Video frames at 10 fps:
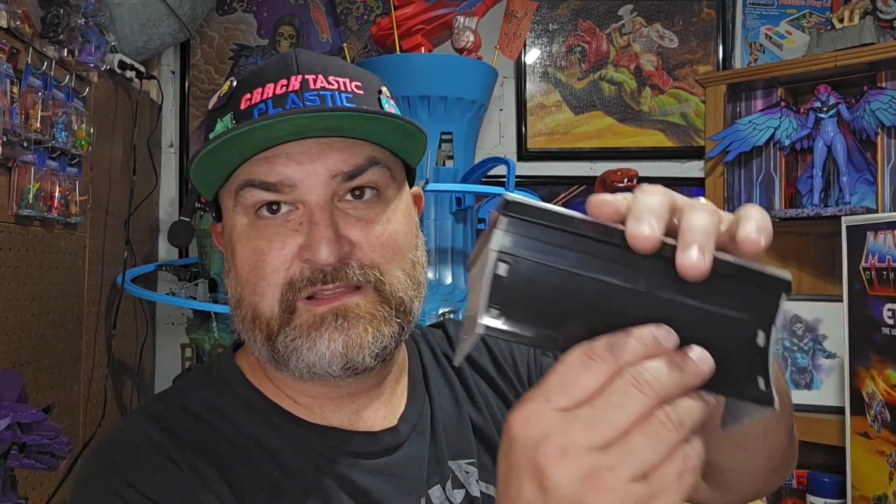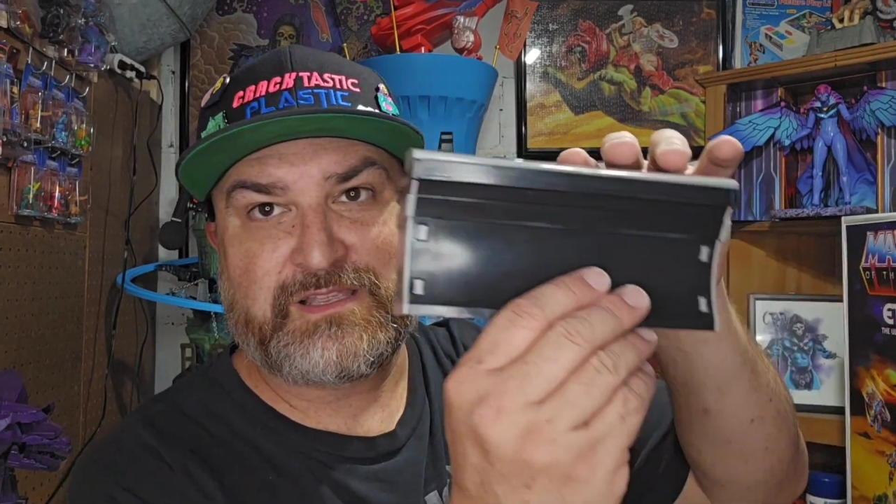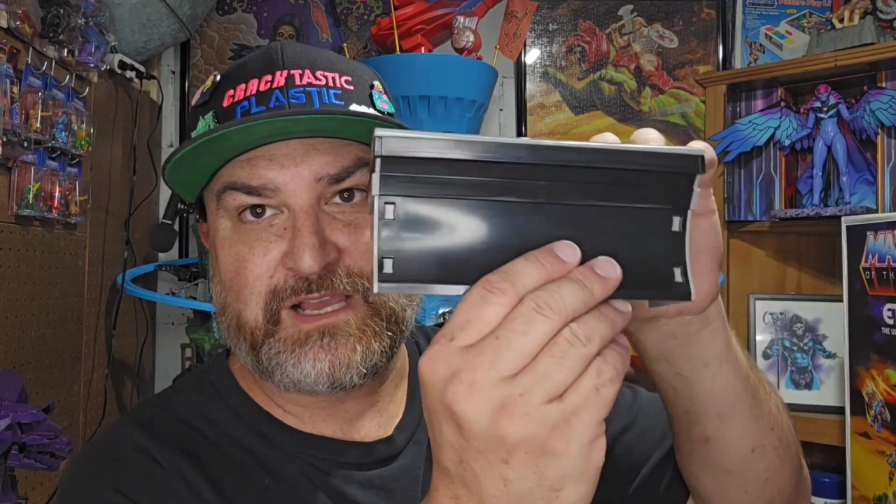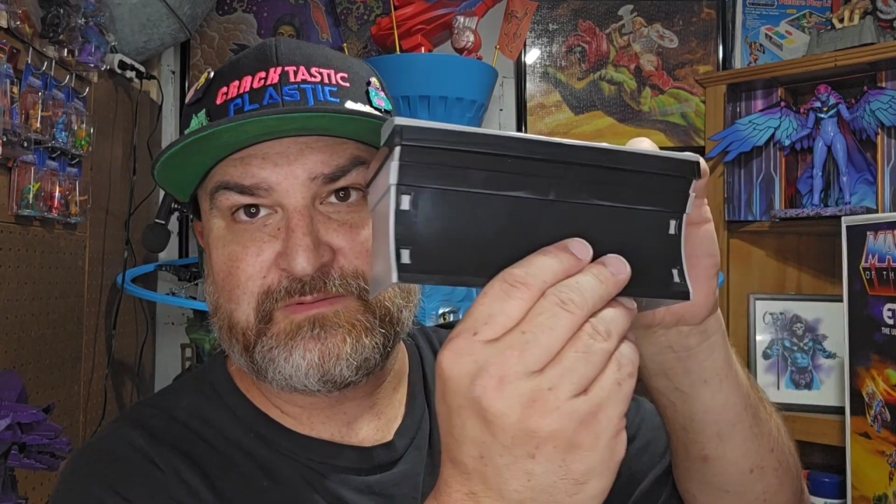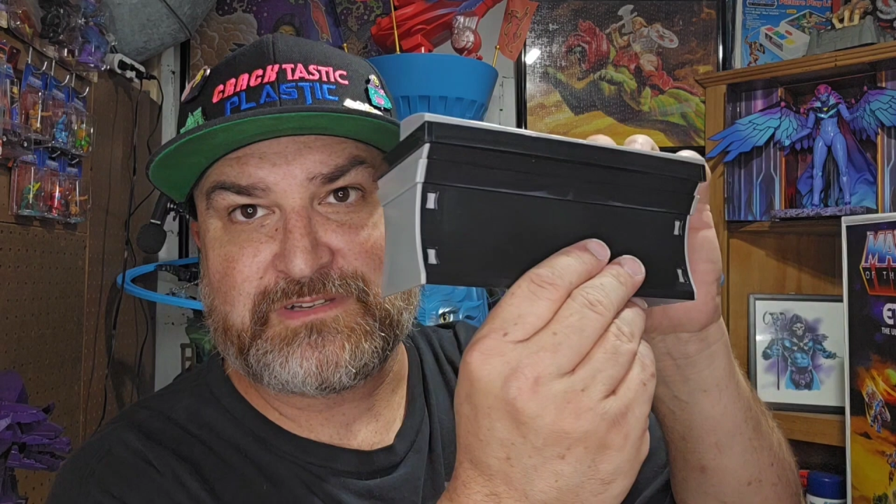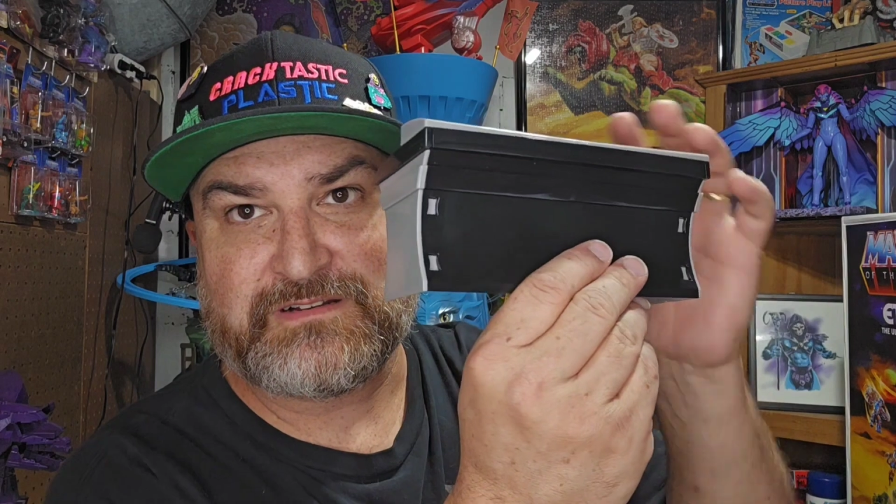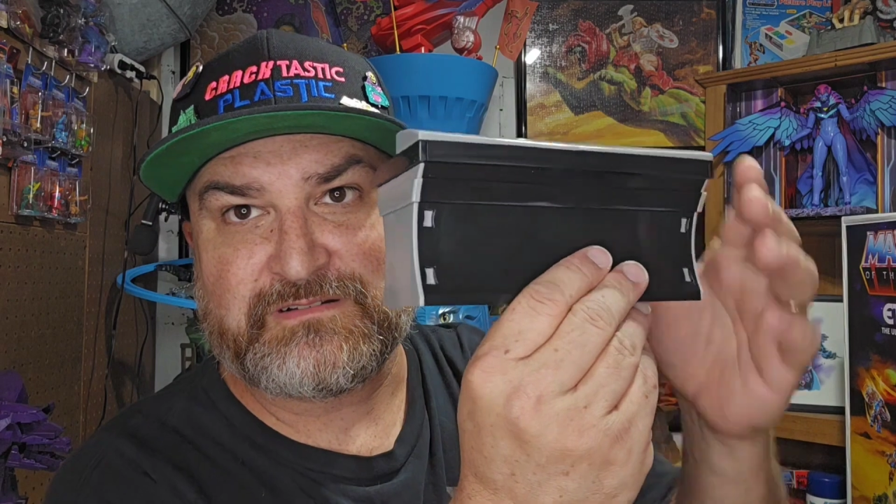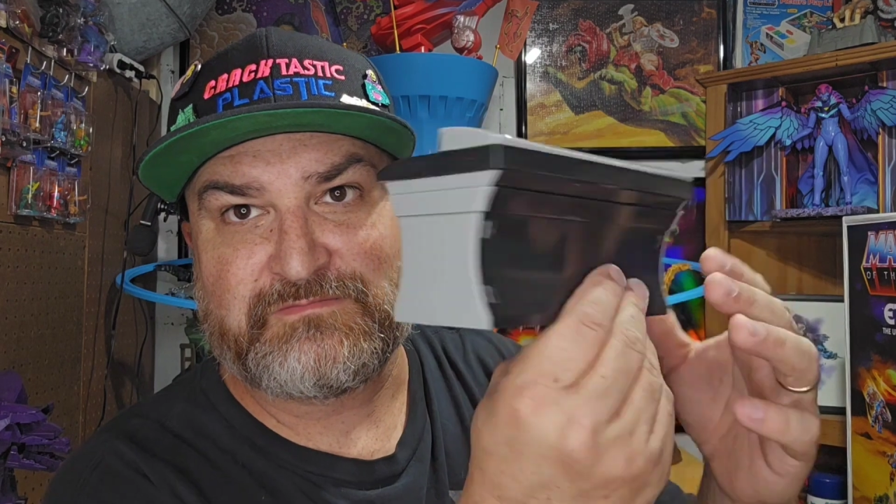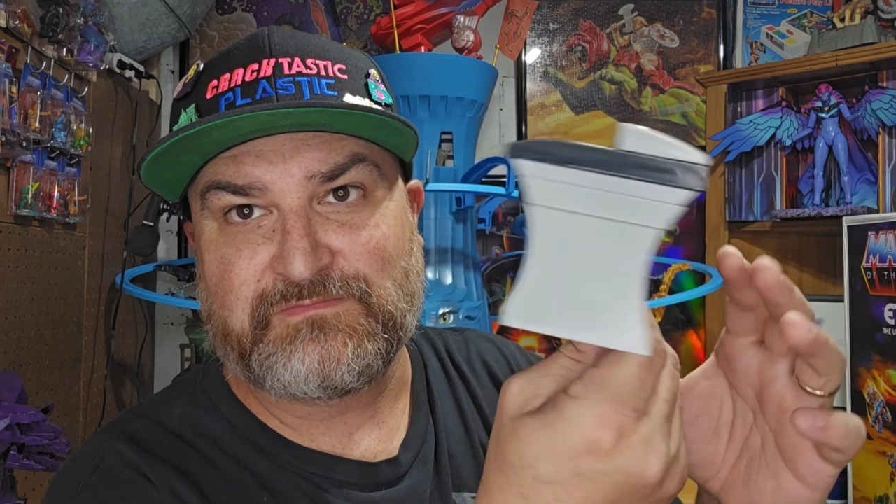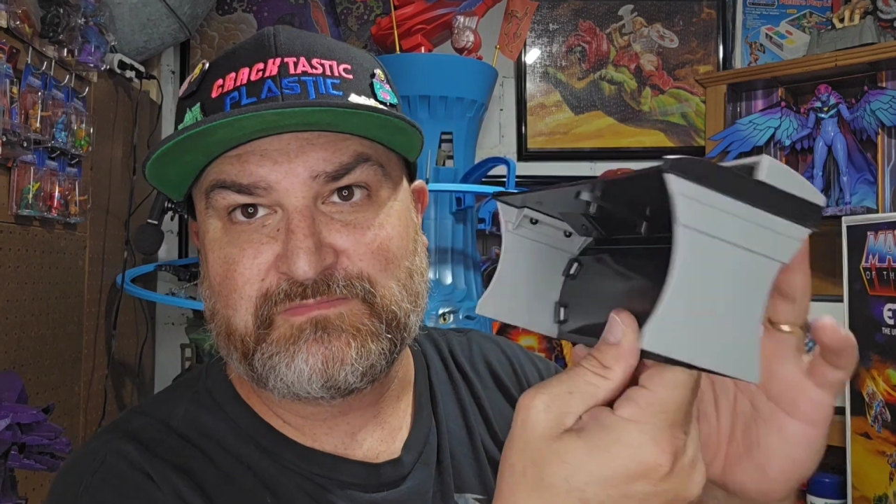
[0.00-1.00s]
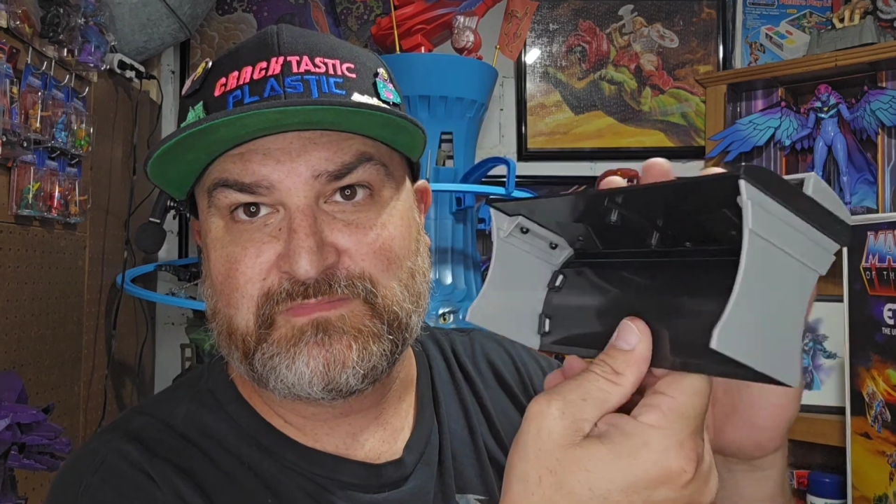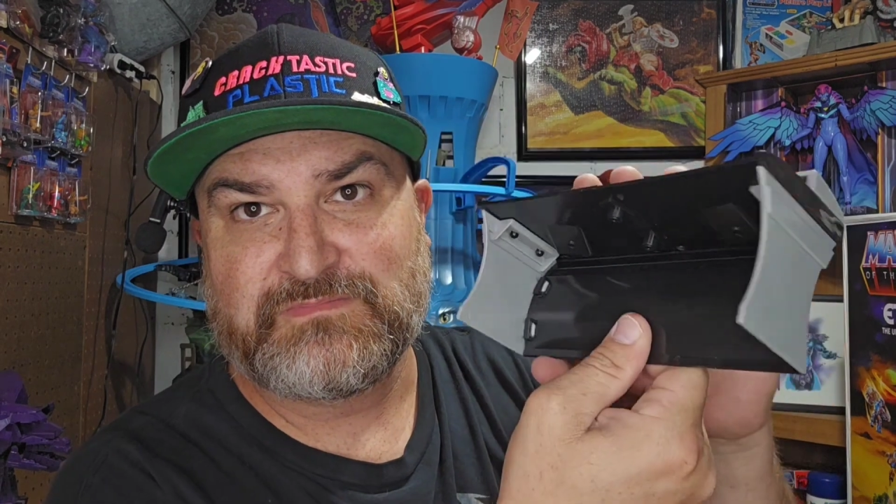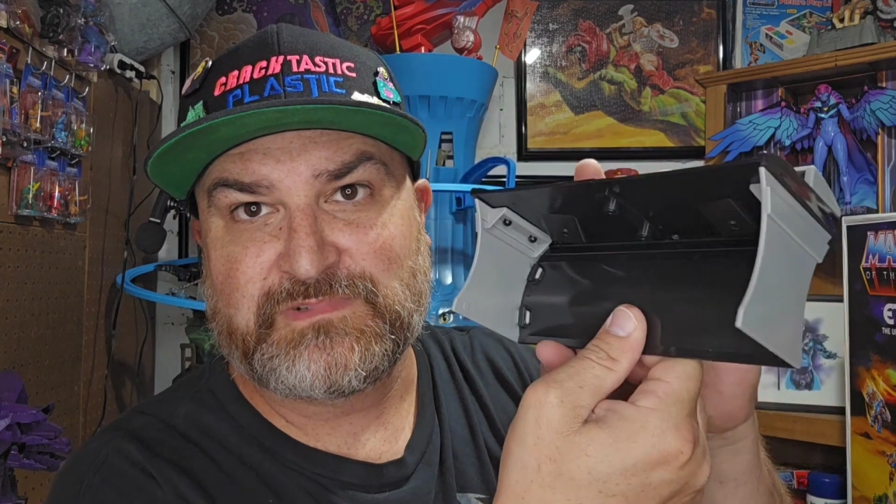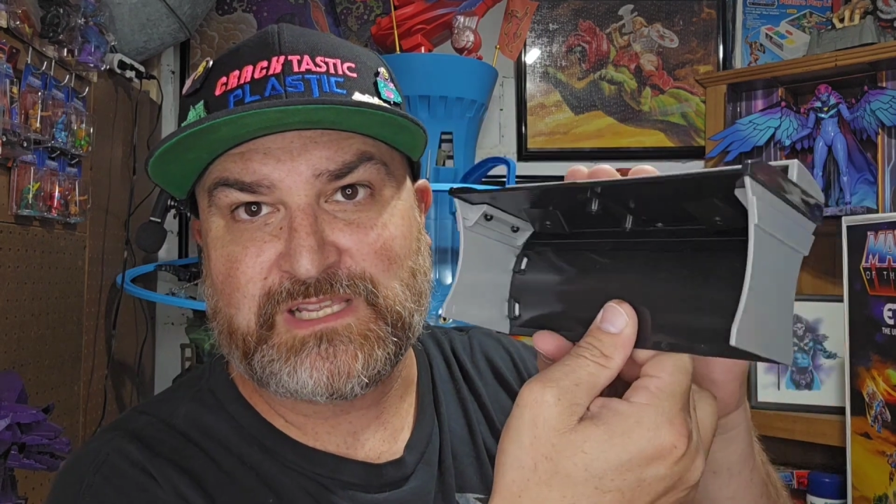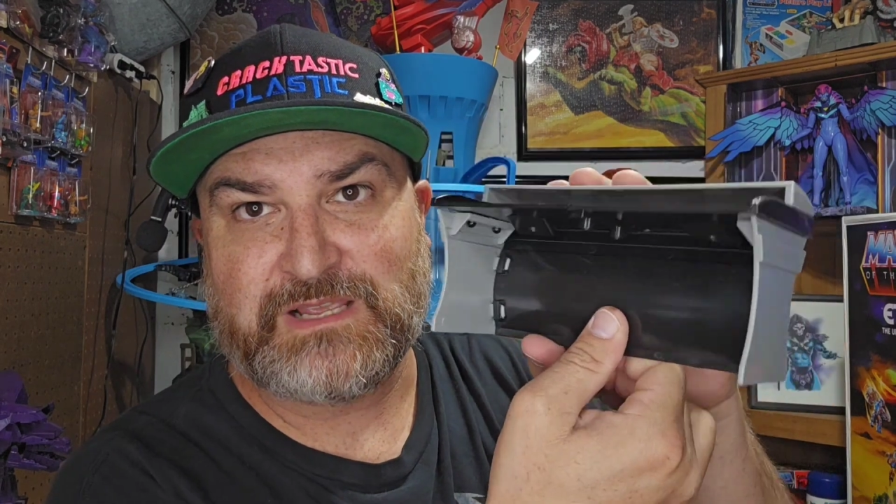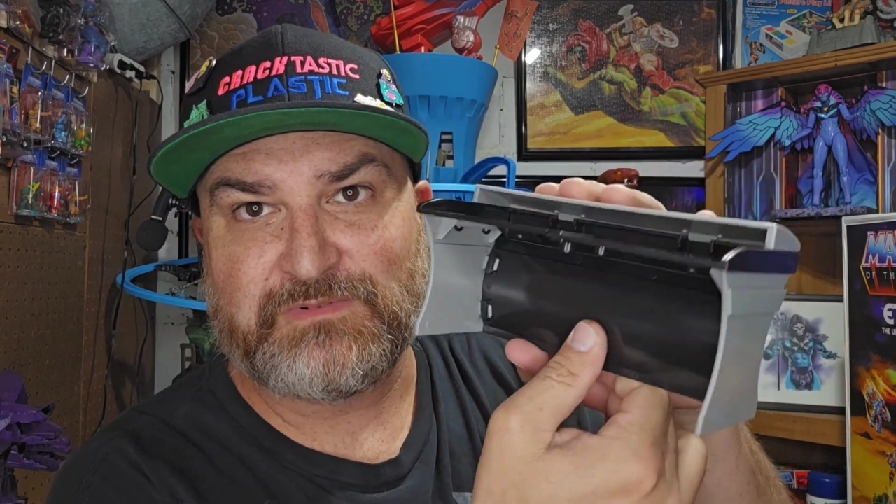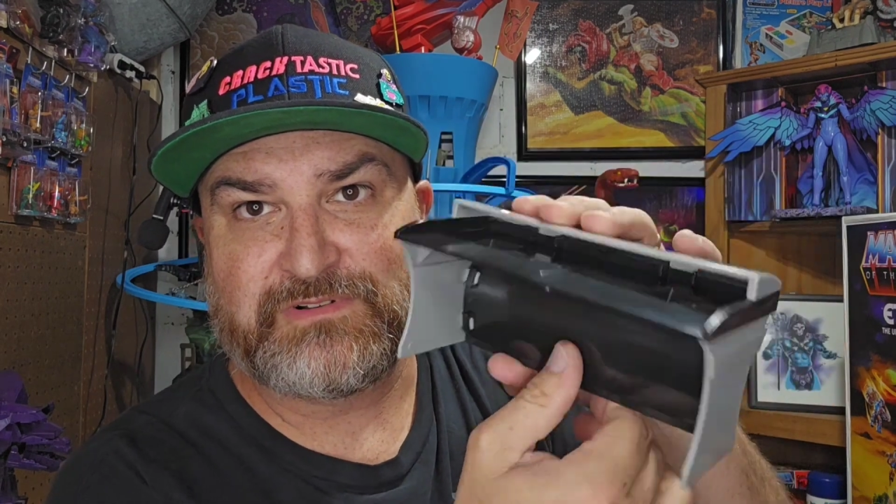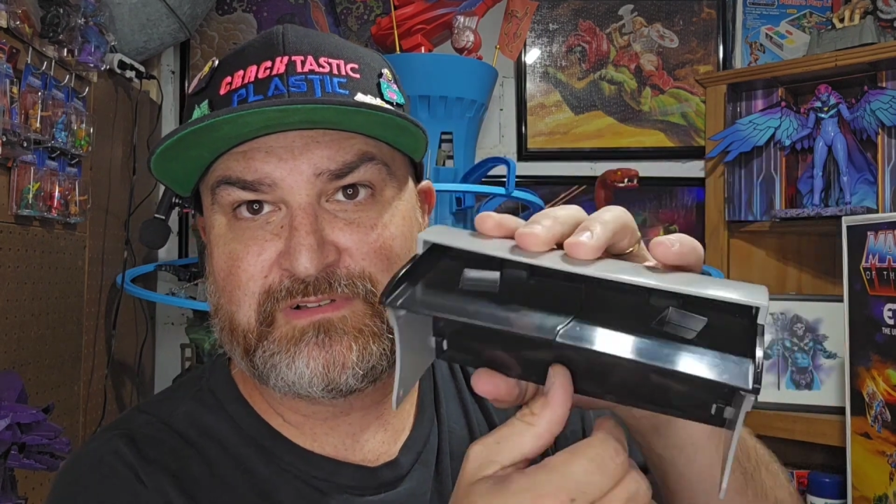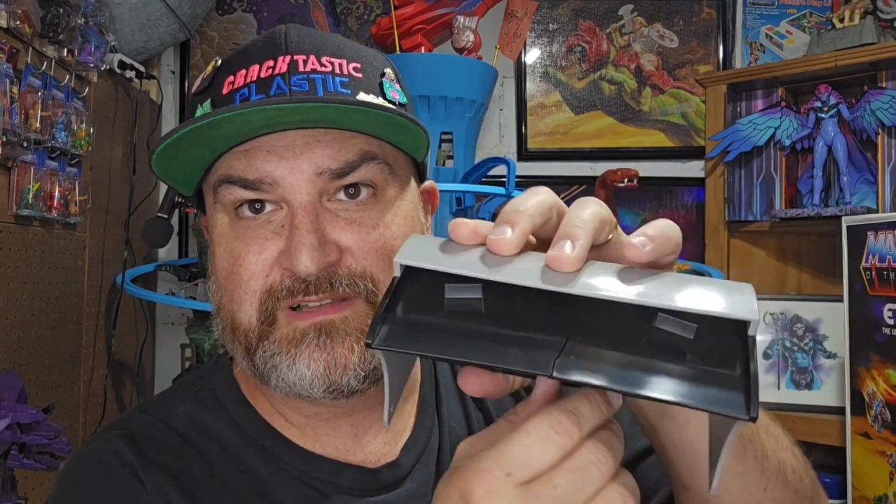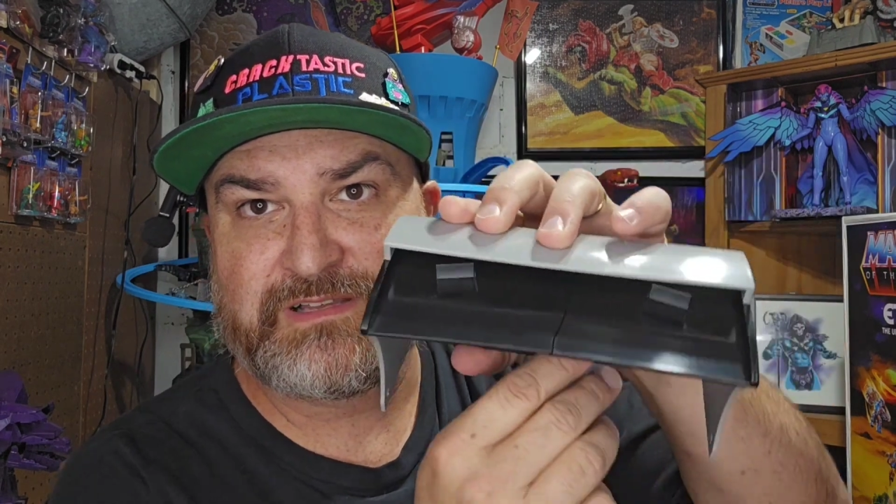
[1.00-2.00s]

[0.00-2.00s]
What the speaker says: commentary table,